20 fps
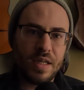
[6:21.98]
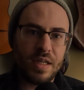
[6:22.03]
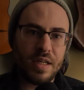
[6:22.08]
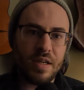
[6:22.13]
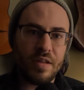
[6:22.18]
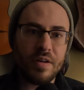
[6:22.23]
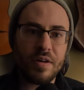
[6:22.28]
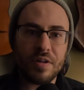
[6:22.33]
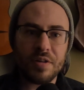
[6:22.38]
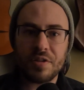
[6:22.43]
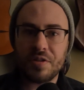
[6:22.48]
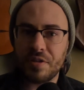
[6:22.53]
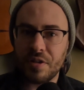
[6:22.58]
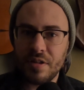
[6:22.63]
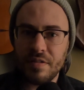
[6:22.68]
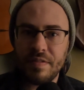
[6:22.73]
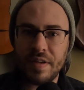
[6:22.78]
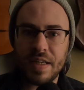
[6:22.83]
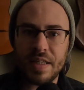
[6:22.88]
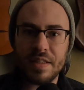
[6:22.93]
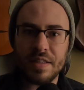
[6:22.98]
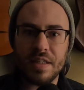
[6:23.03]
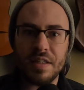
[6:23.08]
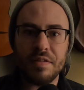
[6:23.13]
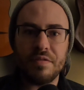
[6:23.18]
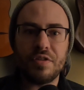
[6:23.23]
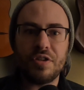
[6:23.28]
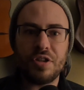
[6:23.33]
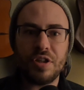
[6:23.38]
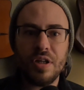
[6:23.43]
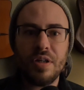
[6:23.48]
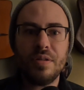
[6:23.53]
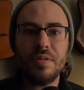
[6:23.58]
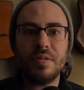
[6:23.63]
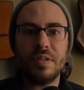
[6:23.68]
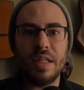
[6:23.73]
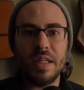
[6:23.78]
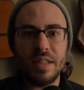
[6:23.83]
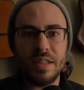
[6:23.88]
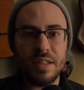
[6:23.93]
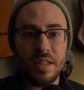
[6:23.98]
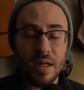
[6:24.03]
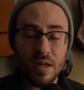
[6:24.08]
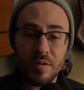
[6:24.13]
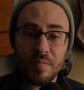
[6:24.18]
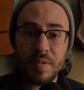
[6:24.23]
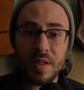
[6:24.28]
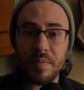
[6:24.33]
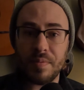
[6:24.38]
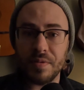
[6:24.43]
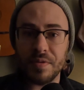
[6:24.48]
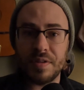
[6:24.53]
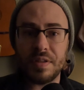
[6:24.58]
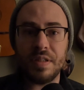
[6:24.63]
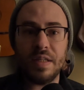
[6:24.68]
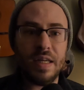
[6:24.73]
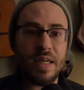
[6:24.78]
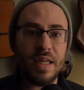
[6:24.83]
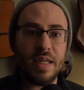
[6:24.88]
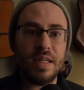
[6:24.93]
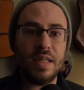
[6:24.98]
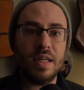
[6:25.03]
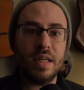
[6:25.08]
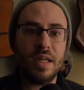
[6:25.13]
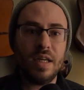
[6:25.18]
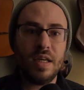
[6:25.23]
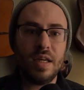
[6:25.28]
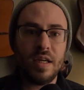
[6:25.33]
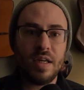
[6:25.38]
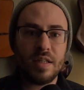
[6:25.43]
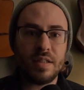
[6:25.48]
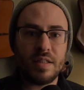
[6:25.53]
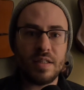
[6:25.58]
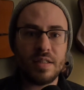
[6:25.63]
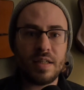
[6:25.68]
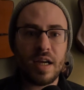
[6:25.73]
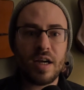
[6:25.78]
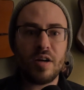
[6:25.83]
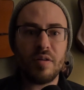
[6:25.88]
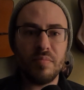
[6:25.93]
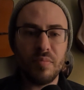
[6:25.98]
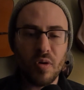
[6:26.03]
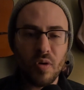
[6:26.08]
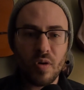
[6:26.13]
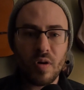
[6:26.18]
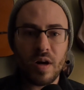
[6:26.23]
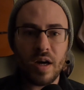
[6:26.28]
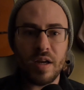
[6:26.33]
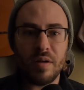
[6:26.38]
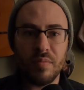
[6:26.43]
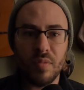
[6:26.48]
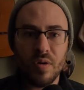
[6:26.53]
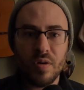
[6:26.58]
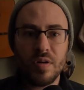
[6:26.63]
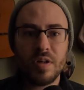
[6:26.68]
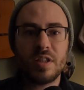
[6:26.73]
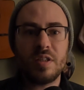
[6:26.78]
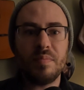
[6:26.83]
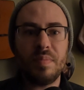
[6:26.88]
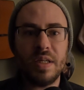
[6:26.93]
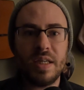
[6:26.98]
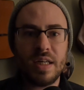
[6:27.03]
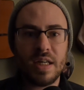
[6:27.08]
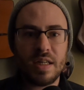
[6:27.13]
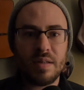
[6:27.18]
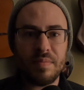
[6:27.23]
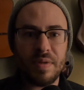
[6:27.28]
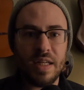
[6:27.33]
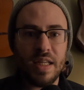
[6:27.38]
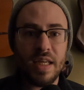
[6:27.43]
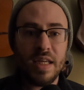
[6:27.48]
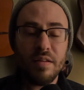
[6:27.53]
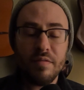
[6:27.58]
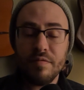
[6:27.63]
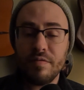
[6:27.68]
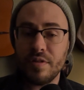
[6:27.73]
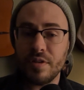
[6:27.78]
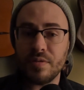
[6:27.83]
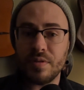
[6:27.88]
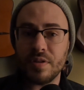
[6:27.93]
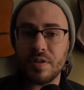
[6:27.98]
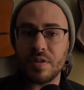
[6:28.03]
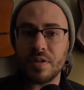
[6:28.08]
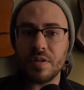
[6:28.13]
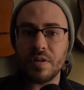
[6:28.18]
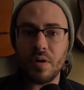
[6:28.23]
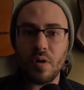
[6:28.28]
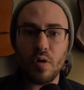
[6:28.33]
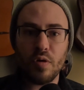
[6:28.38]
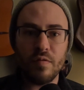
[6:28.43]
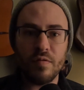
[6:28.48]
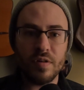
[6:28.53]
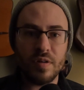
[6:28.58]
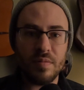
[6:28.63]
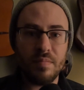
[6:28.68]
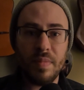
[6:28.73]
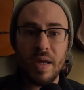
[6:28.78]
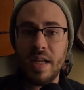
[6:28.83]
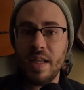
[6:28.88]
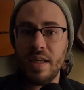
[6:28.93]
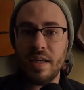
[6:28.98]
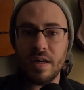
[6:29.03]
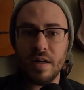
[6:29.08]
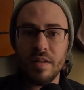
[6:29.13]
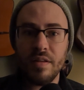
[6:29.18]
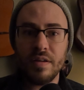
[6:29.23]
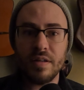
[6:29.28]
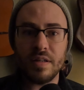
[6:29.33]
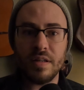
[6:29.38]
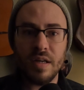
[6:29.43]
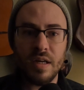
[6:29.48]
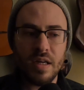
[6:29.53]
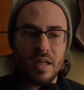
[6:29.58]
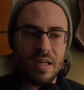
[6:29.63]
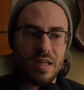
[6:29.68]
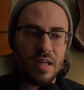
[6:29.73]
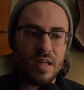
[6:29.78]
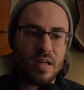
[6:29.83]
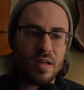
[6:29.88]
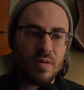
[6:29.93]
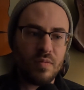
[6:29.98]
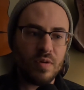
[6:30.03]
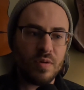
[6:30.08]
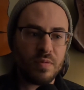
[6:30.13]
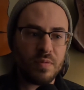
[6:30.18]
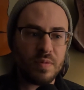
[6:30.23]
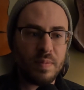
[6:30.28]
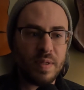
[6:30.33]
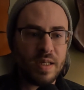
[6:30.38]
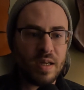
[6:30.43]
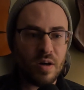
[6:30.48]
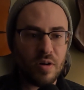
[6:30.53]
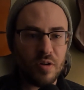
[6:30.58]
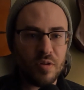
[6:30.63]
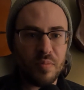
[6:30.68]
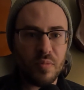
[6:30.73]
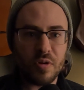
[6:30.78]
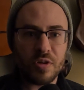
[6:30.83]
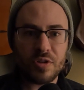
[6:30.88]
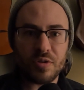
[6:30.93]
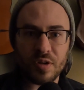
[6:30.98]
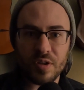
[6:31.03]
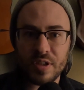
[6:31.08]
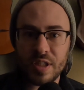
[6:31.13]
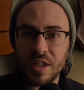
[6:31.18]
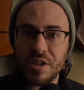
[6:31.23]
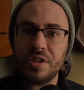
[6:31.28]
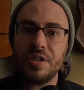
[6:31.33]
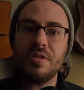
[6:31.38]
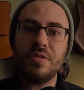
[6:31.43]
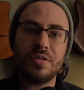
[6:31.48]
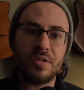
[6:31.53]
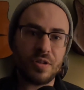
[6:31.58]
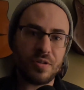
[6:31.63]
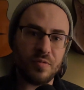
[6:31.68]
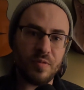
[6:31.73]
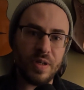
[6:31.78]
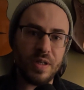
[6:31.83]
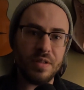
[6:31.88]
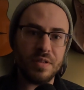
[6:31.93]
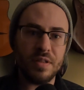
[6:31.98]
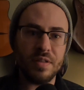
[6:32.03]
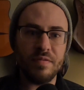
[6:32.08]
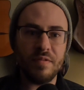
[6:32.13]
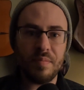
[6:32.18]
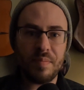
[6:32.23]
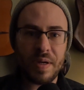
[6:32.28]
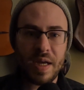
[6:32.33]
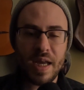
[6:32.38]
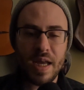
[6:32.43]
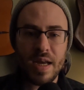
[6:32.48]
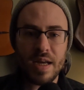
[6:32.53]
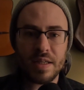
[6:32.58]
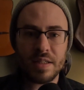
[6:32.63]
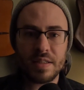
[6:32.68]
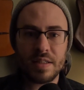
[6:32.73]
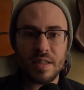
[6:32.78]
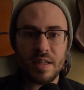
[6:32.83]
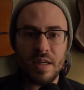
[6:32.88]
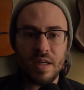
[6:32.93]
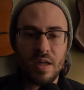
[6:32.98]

Now, there are surveys that have shown that young people today desire more and more to become an influencer over many other what would be called more traditional careers of the past,